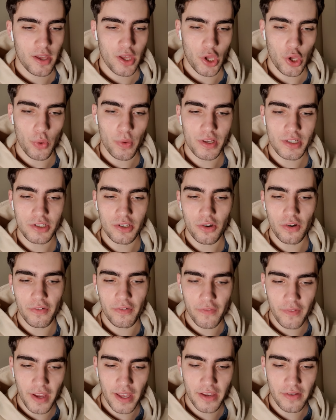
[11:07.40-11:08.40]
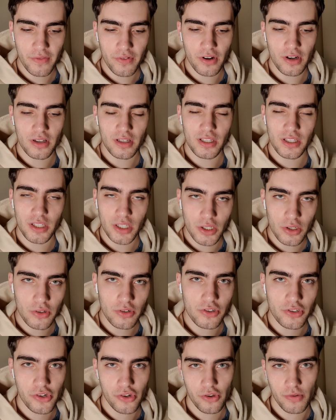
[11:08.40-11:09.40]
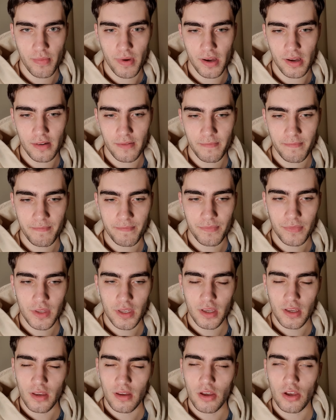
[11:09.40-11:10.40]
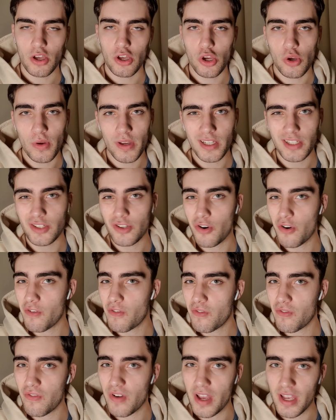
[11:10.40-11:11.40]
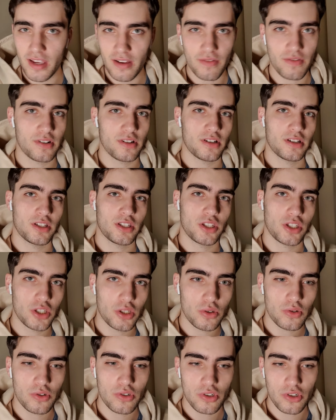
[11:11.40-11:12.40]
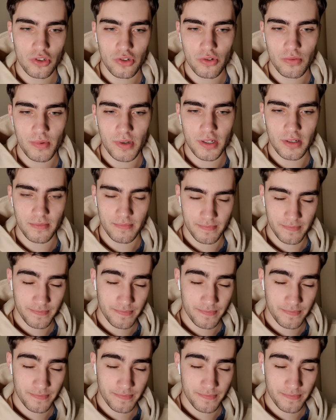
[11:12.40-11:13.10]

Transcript: Who is your favorite YouTuber? Who is your favorite YouTuber?